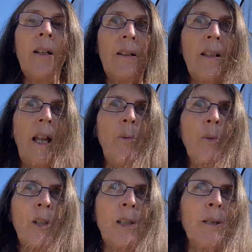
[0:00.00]
they
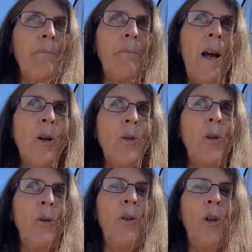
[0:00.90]
will smell
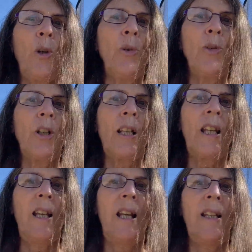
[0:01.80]
you
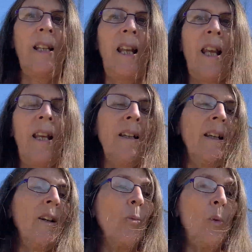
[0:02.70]
hugely in there,
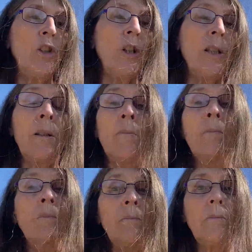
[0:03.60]
which is
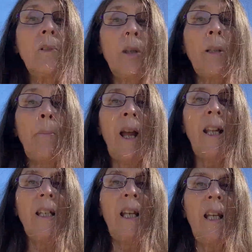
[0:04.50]
not a
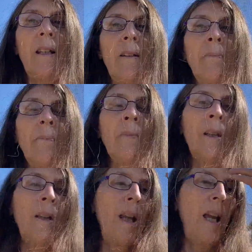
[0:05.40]
bad thing.
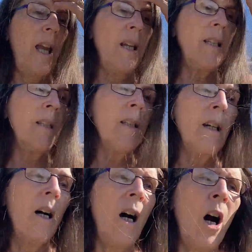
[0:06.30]
And
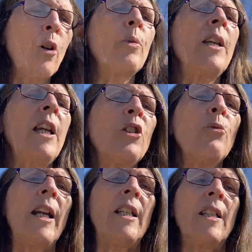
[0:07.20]
I'll
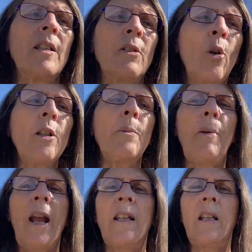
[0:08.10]
reiterate, it's not a
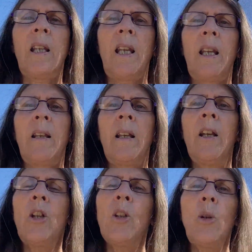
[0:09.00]
bad thing.
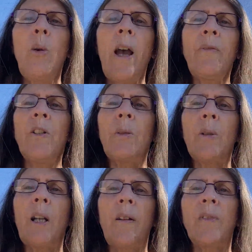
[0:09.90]
You have to
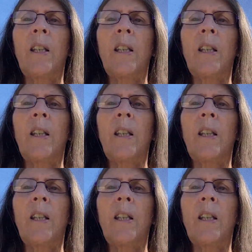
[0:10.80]
look after